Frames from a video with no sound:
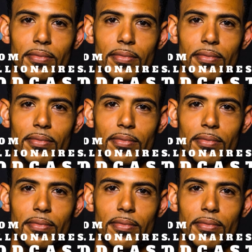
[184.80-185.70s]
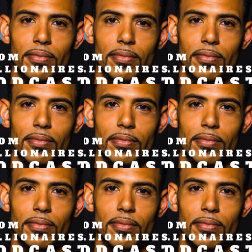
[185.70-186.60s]

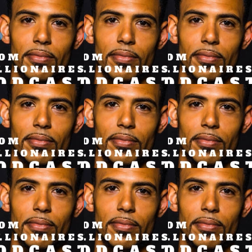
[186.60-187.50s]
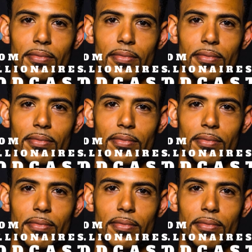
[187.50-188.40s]

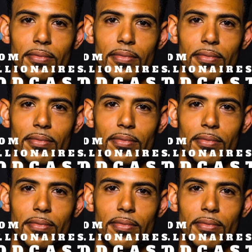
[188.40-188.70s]
(no lip movement)